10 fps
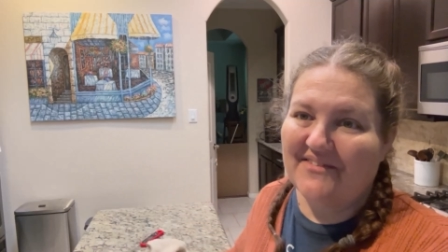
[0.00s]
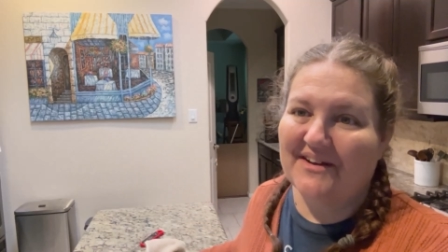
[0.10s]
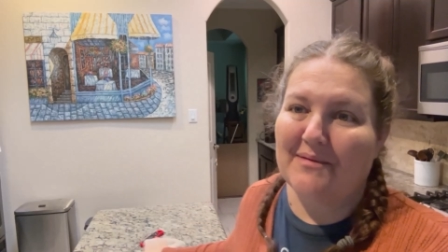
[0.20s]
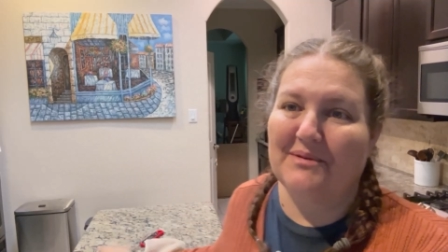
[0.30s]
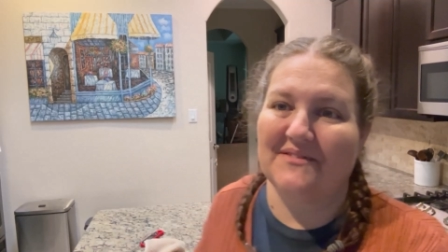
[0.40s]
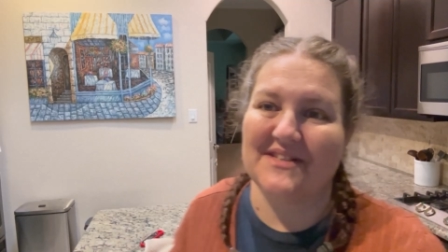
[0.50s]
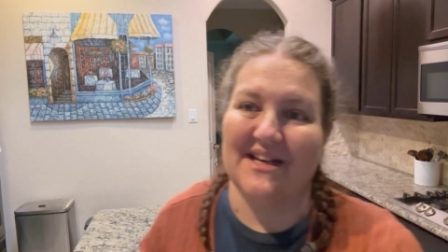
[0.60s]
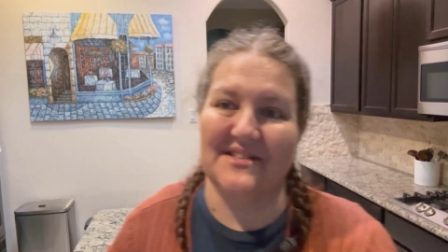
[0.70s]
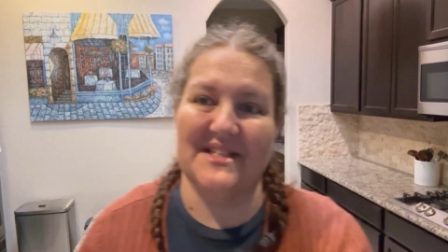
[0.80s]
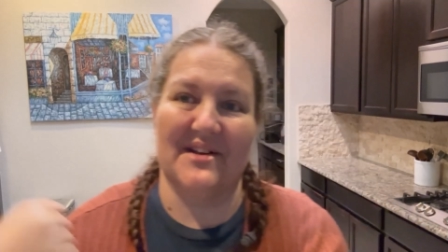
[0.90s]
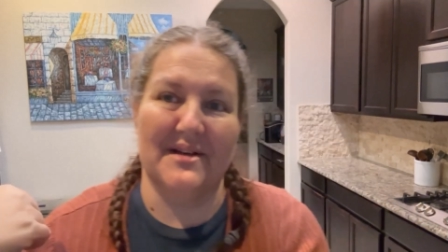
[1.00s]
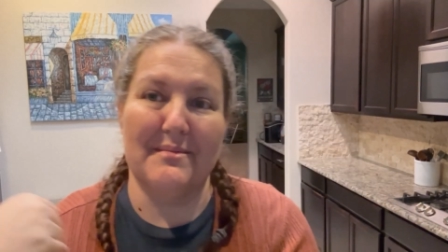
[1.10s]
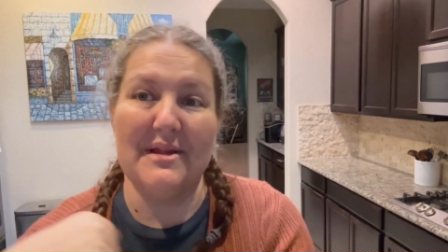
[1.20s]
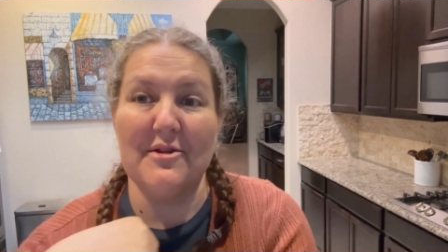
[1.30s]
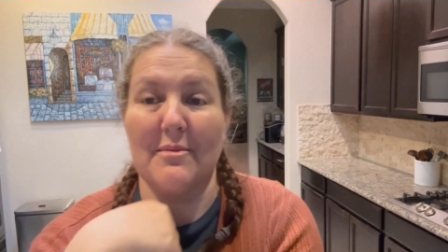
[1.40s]
Have a couple of towels here and a
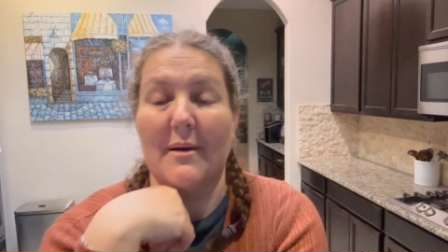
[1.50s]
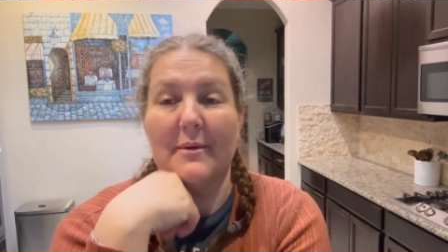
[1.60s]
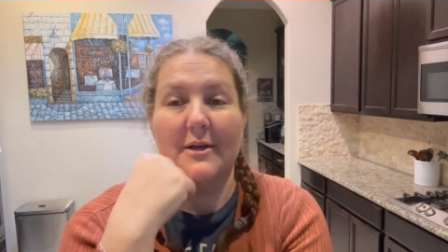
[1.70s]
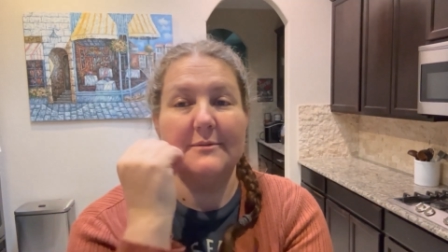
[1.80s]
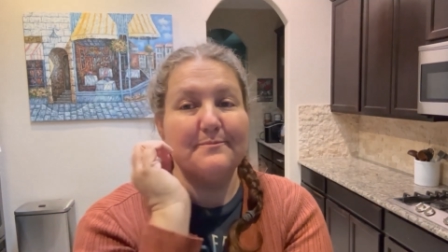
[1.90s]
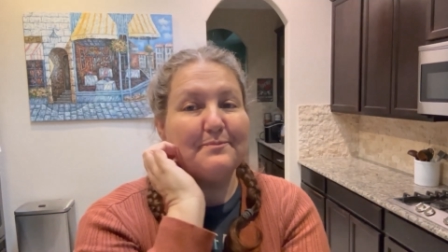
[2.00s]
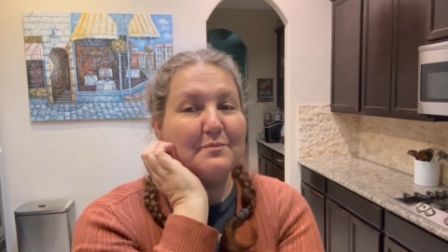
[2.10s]
meat thermometer.